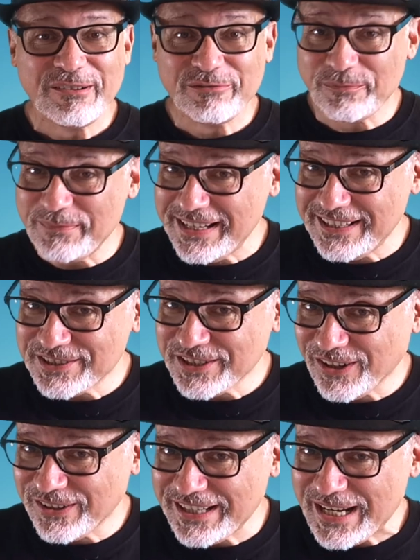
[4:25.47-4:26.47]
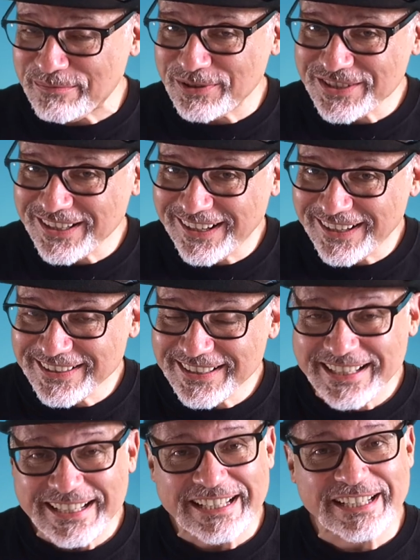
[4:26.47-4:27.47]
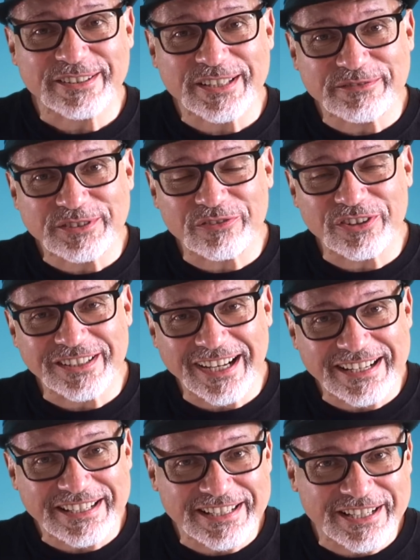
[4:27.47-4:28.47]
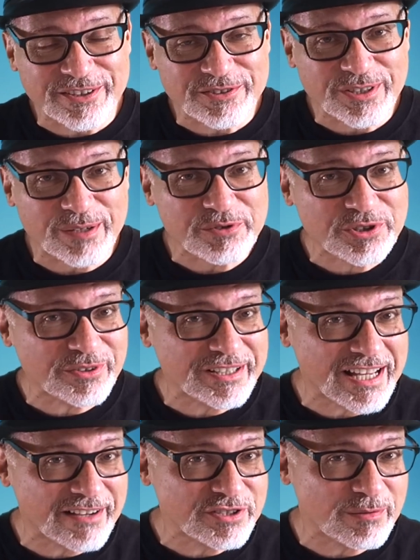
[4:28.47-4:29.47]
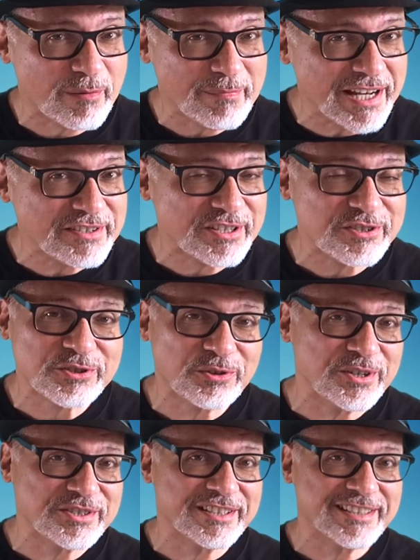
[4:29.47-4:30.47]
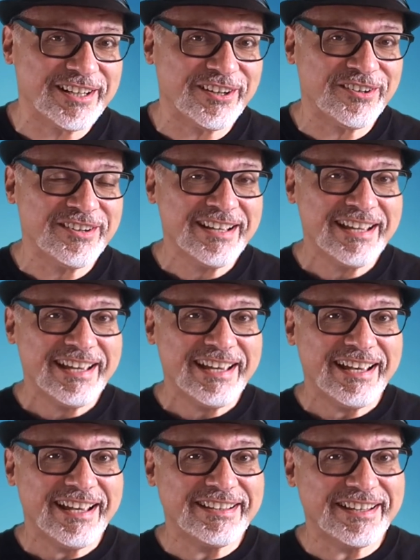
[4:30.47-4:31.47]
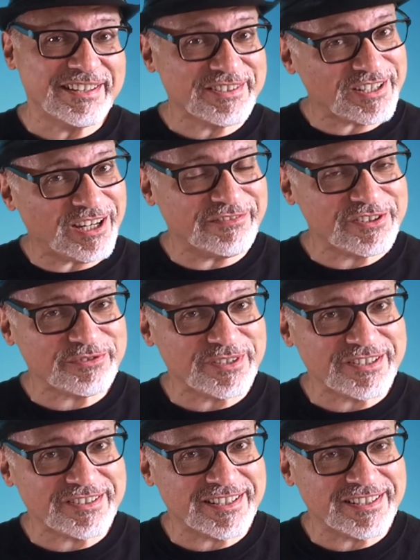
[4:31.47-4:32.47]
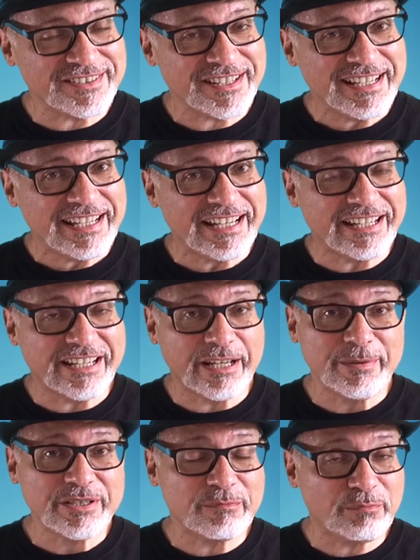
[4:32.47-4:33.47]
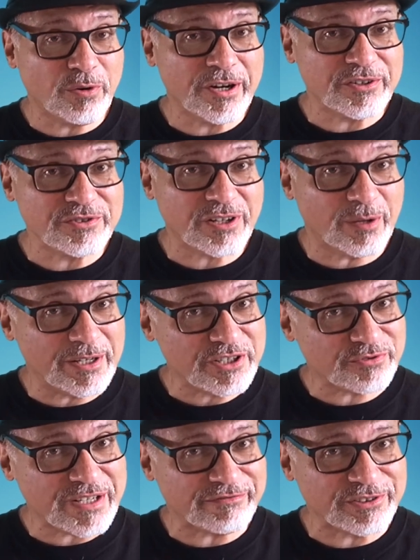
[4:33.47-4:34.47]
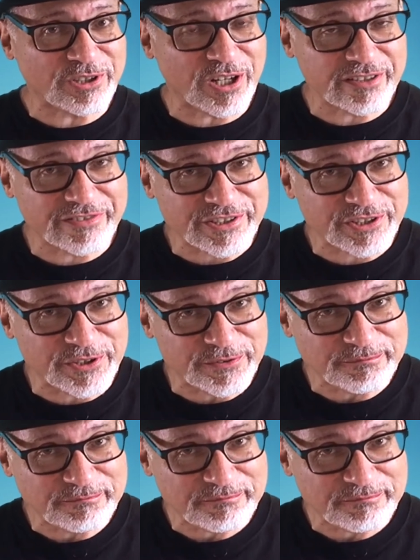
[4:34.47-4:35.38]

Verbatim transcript: For me, it's Cartier-Bresson. He lived over 90 years, so I'm sure he'd have some amazing stories to tell. And then the selfish reason is he could give me some pointers on my street photography too.